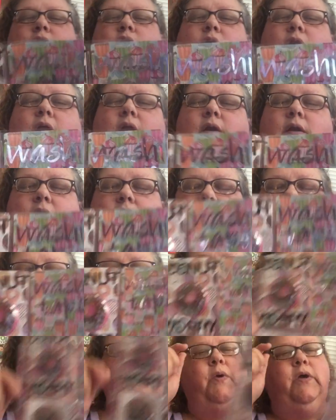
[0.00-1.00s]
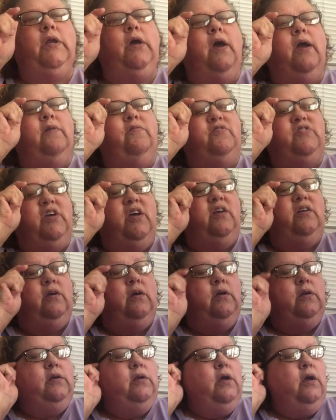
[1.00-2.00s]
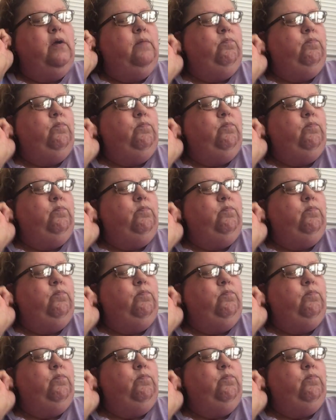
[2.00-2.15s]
look at, this is what I've done on,